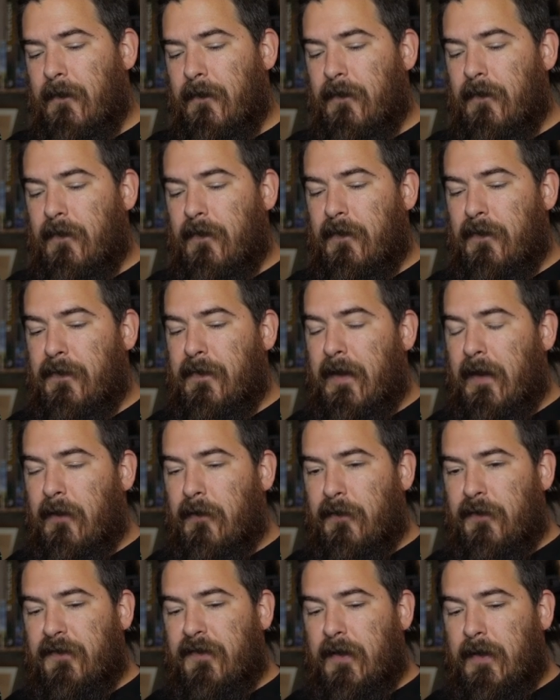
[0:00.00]

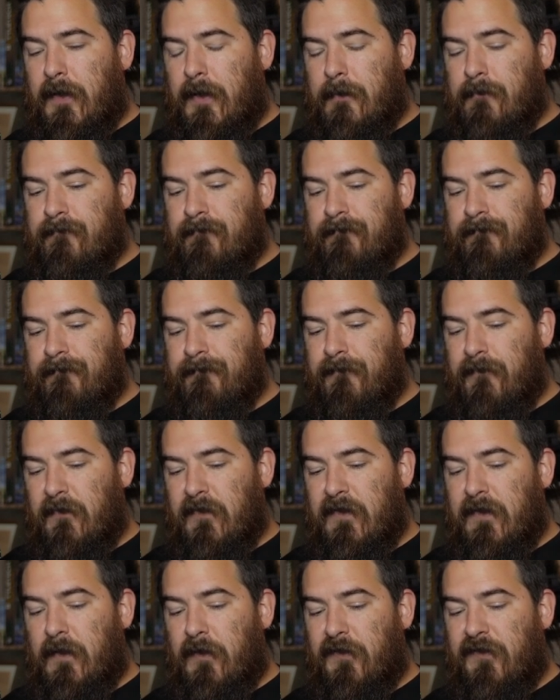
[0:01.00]
there's some
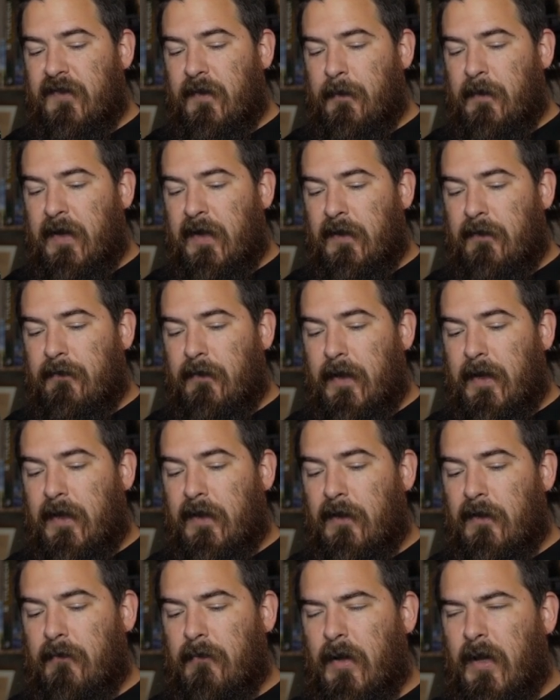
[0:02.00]
kind of like
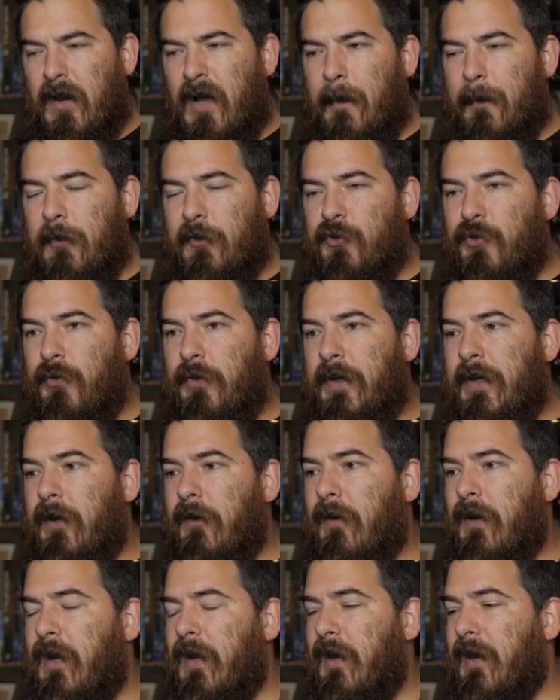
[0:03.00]
an opportunity
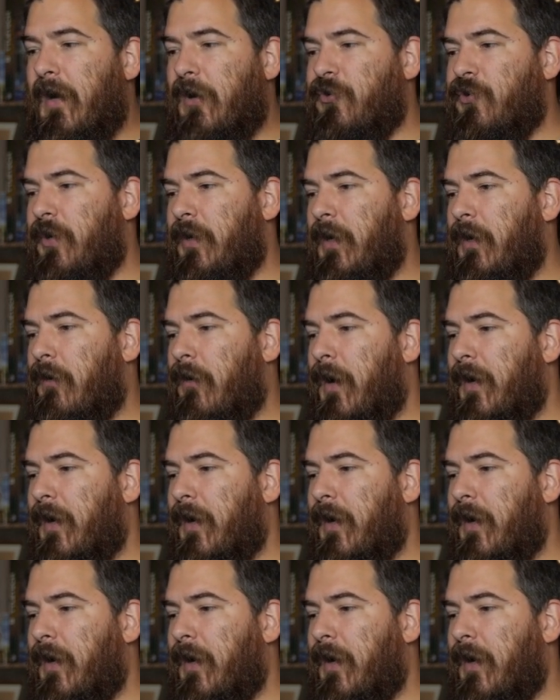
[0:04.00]
or connection here.